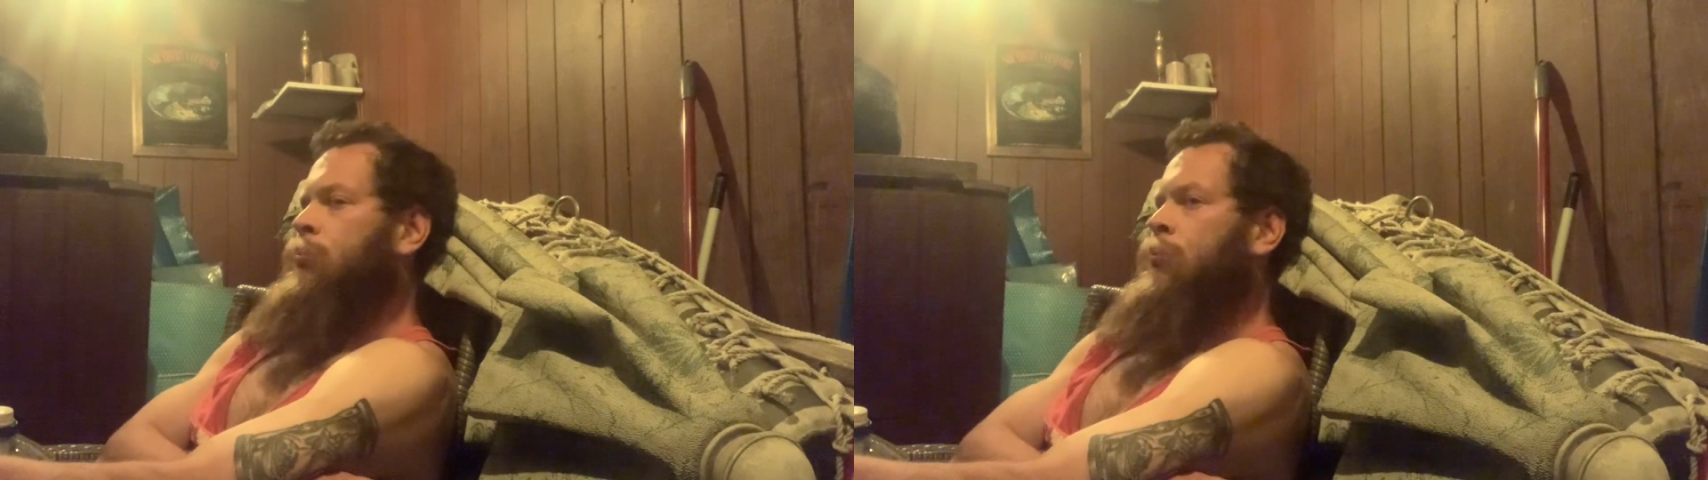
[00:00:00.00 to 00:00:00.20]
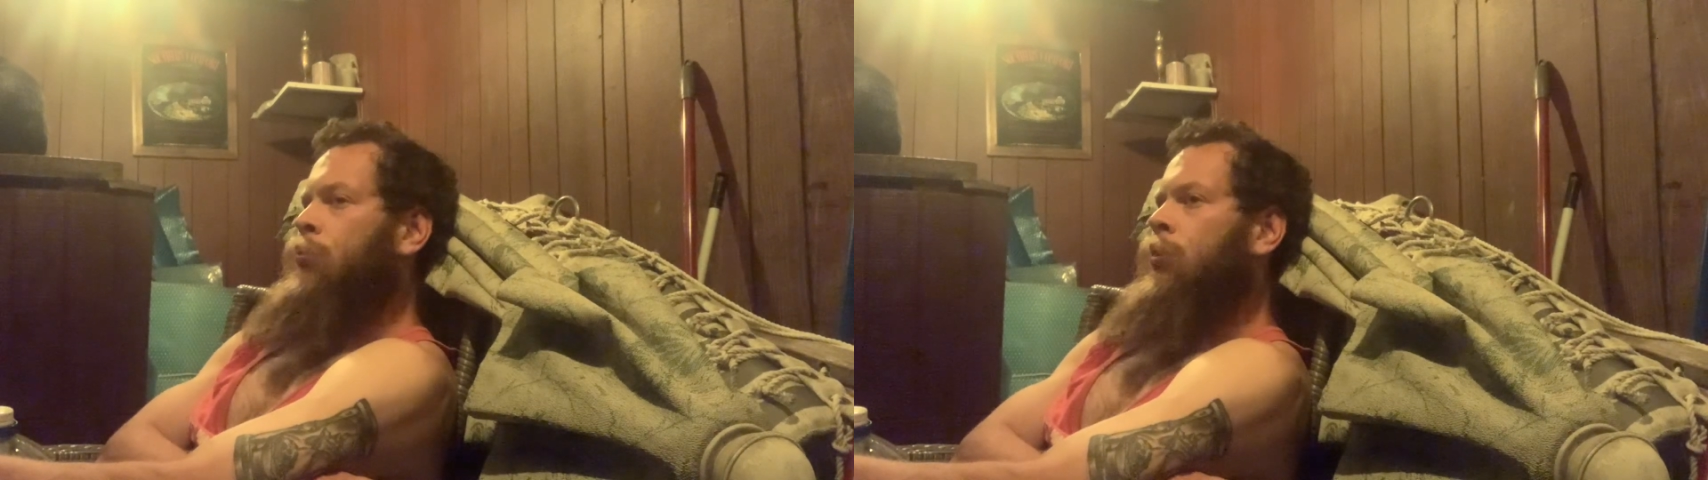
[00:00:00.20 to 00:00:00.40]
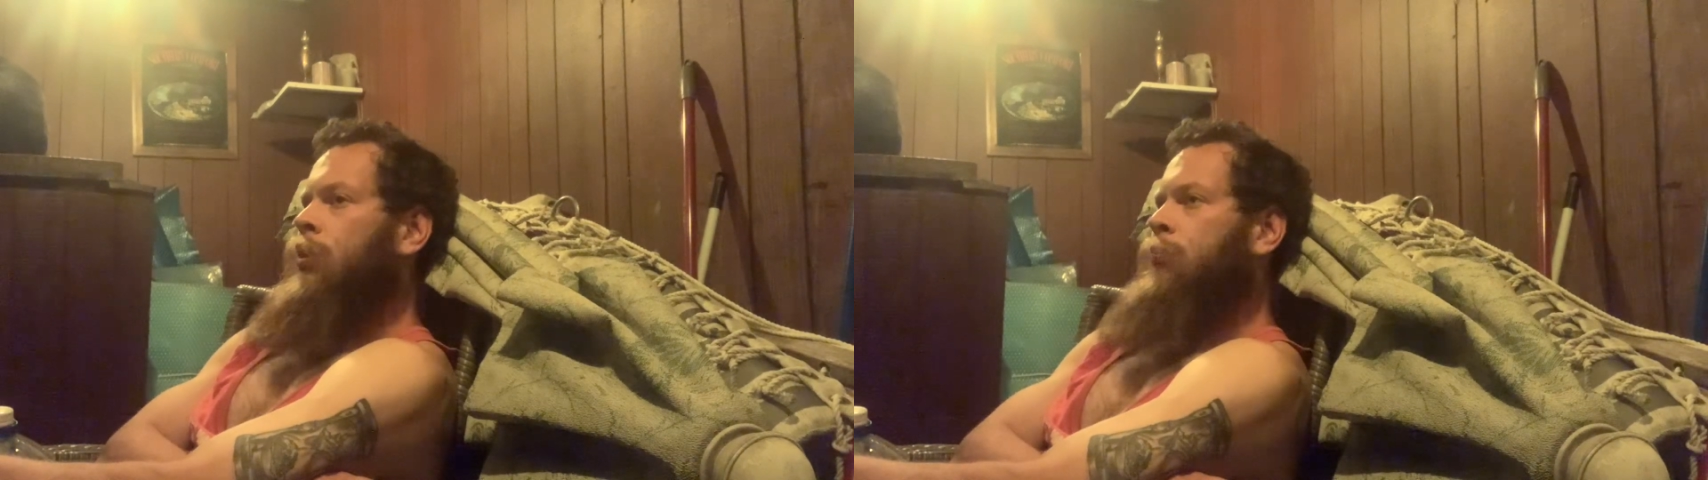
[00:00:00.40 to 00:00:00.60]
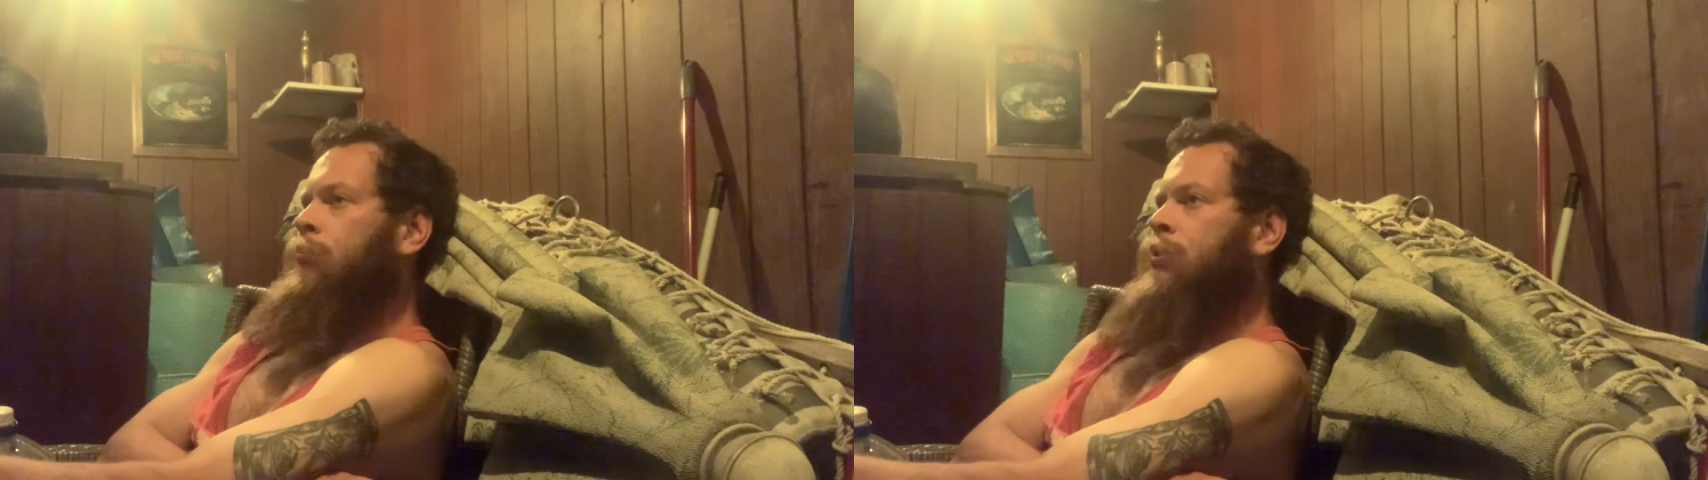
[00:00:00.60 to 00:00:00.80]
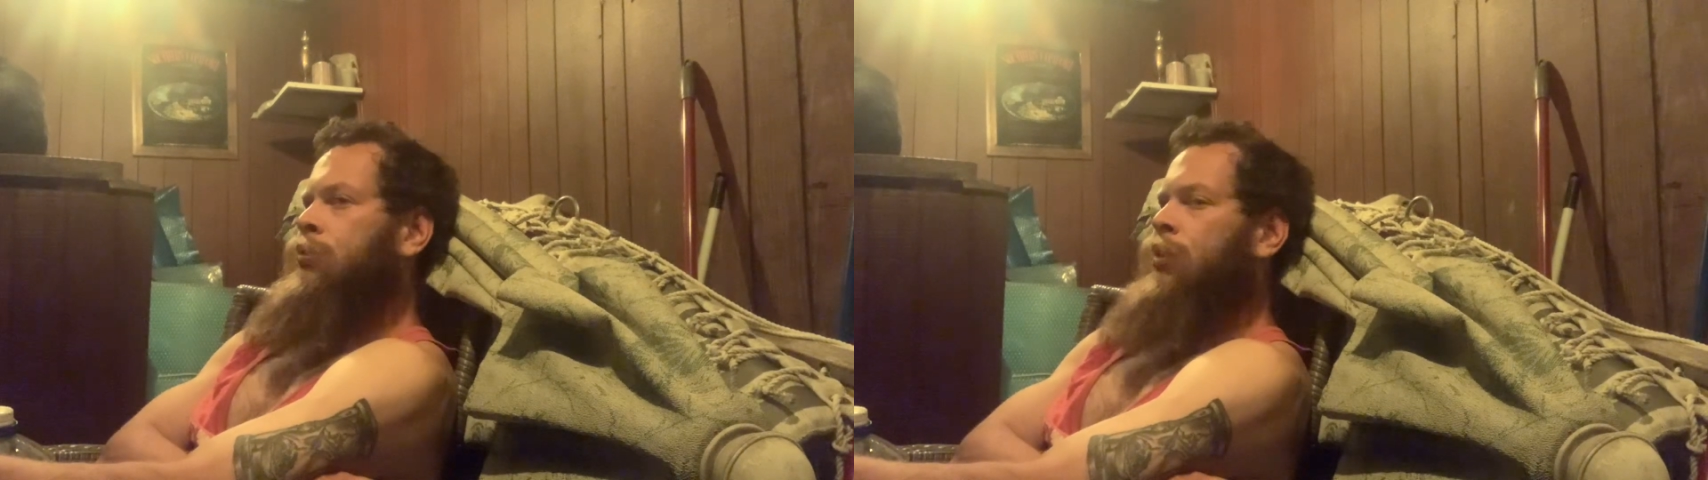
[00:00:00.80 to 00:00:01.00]
People want to
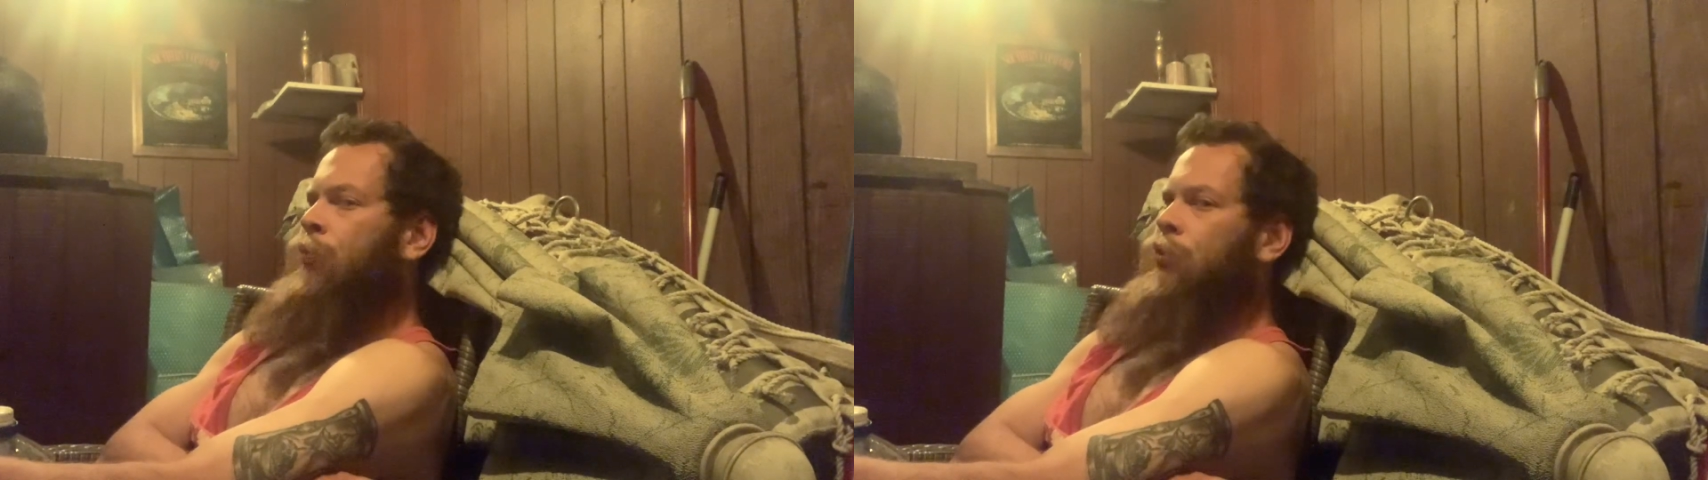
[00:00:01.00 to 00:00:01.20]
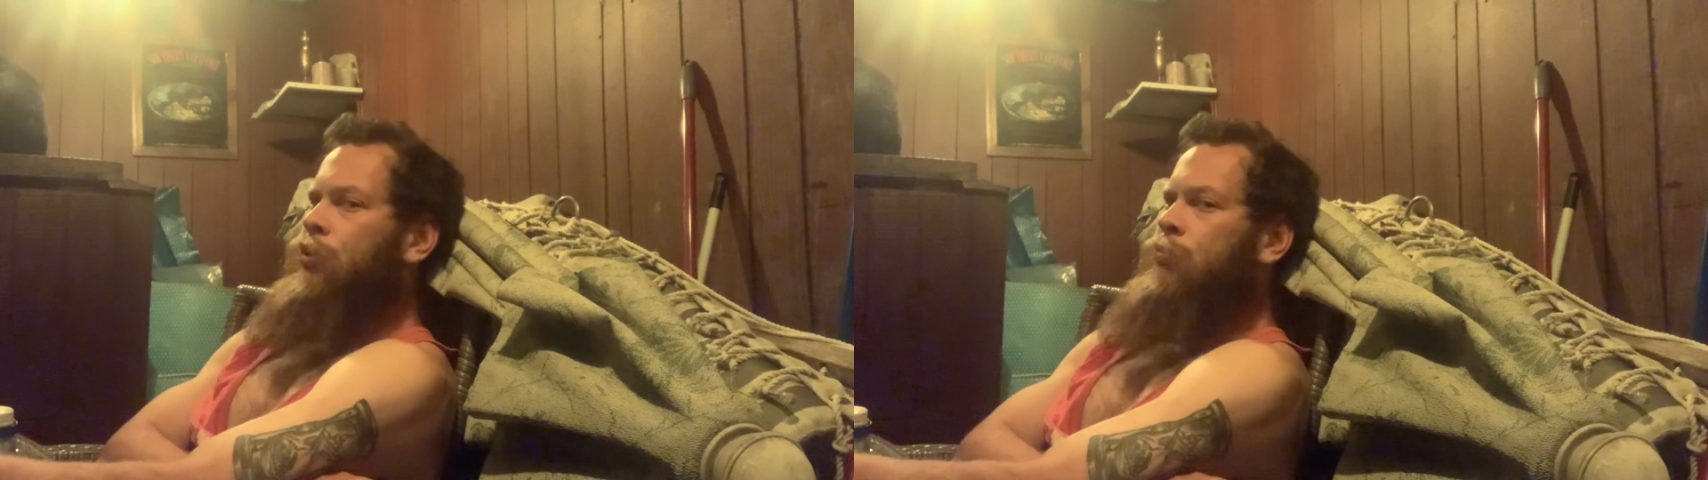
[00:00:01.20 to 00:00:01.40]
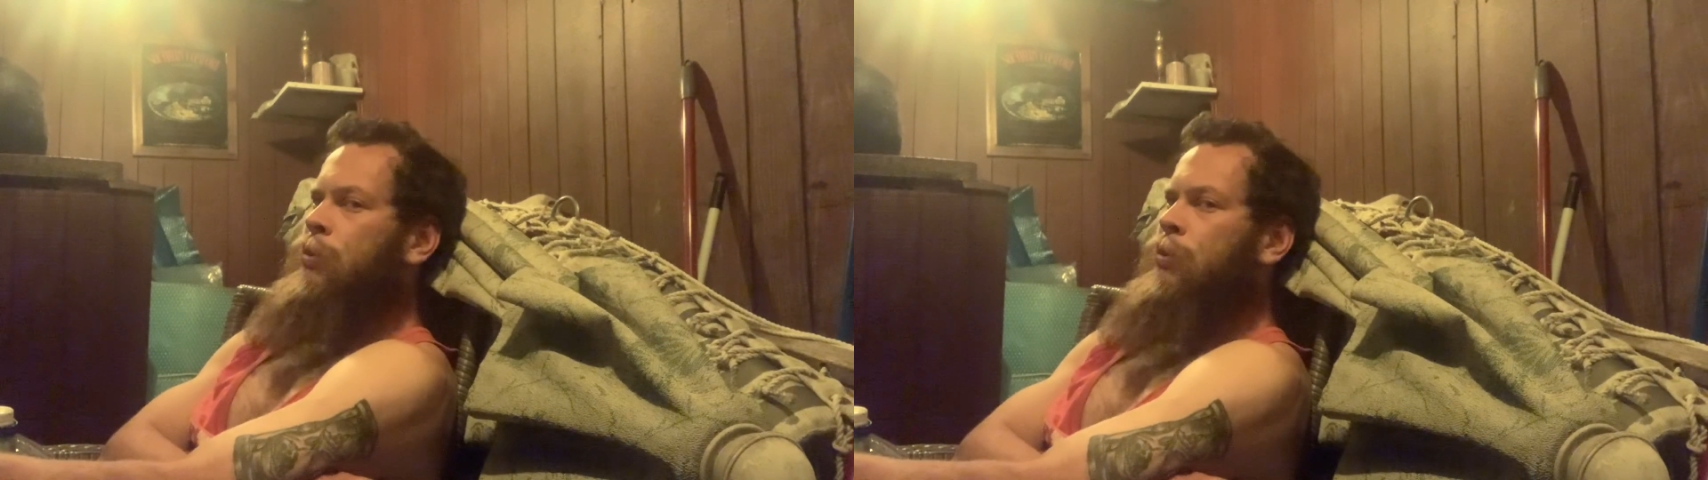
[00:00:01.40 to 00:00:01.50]
be selfish.